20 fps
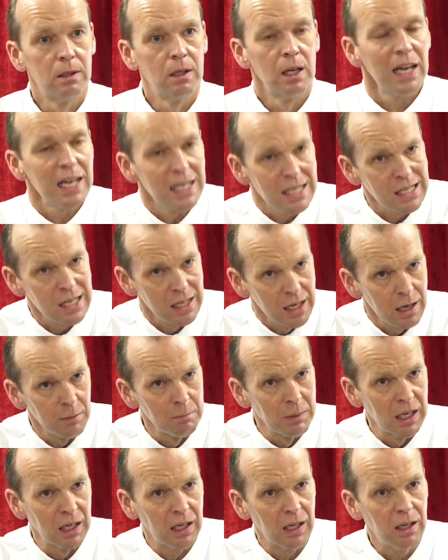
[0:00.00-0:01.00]
Listen to
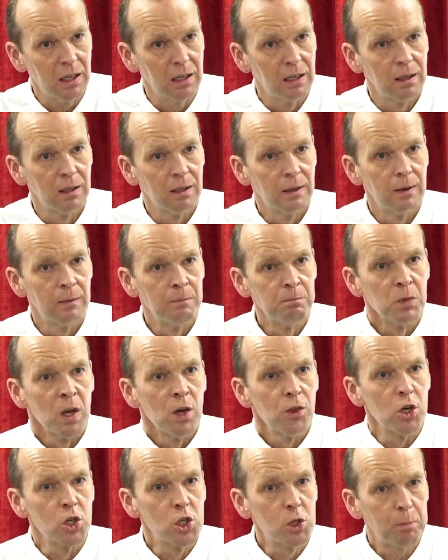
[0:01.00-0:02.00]
me.
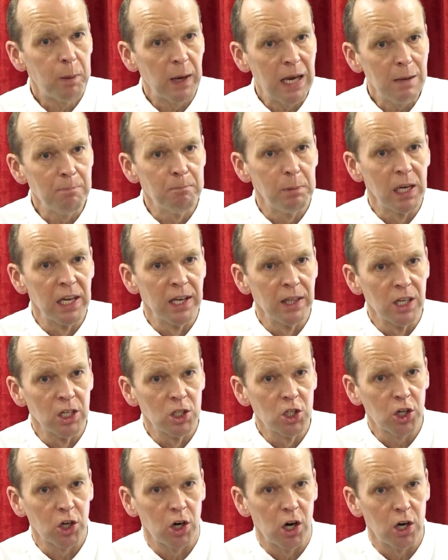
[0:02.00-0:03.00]
There's people in the
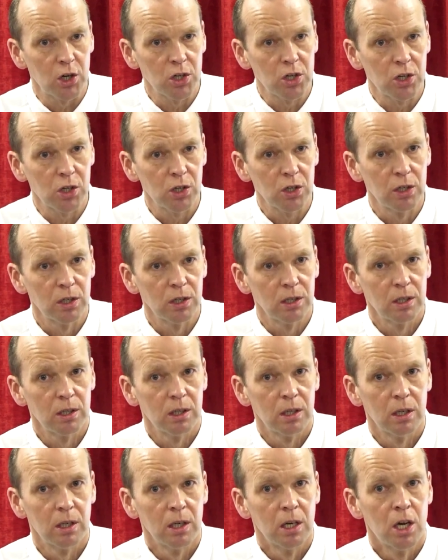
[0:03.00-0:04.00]
church
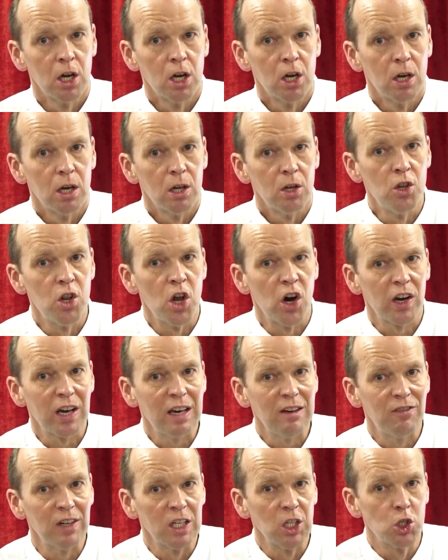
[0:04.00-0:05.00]
not
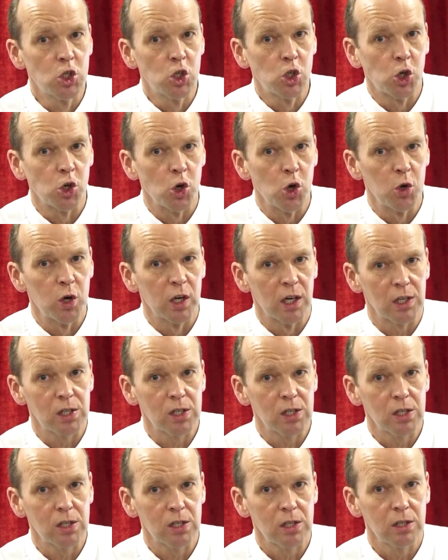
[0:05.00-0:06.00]
even
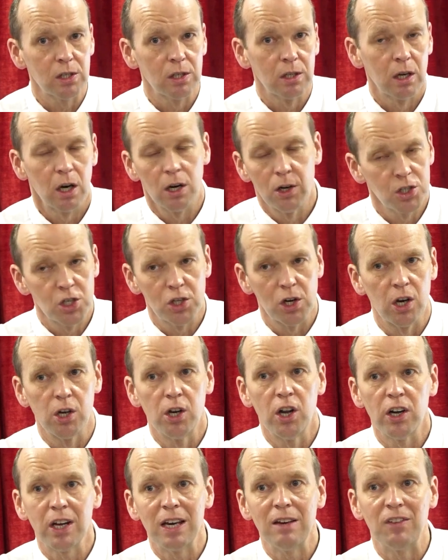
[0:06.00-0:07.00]
Judas, or sorry,
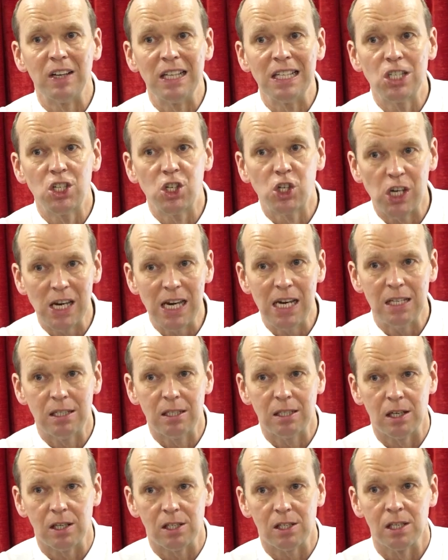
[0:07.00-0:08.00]
not even
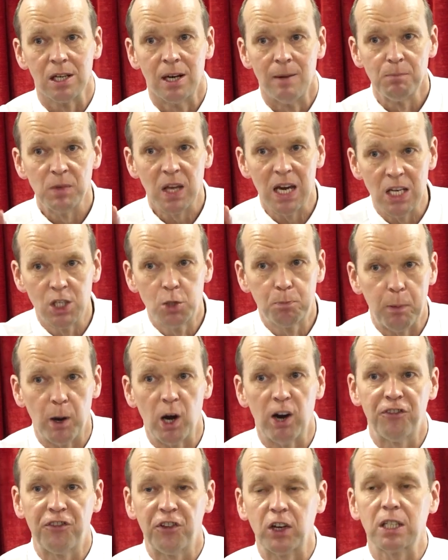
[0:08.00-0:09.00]
Jesus is
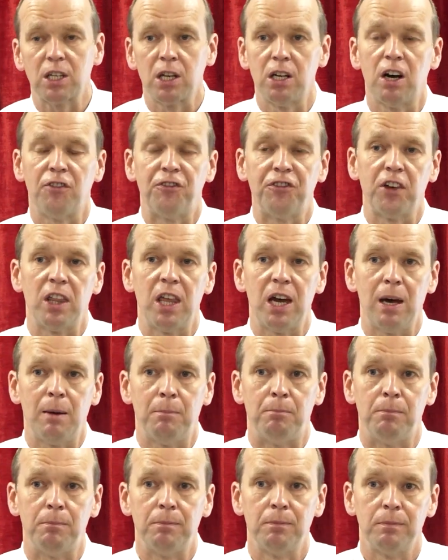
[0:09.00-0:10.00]
perfect enough for
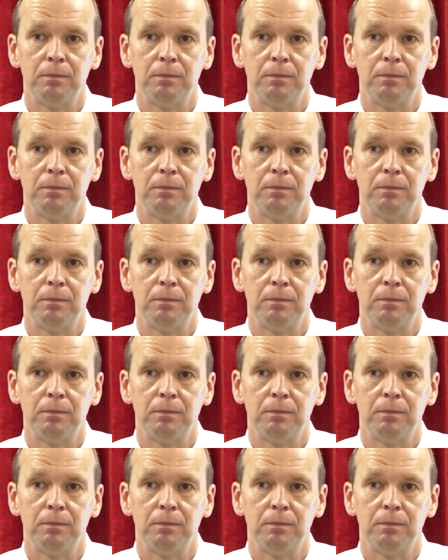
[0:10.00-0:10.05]
them.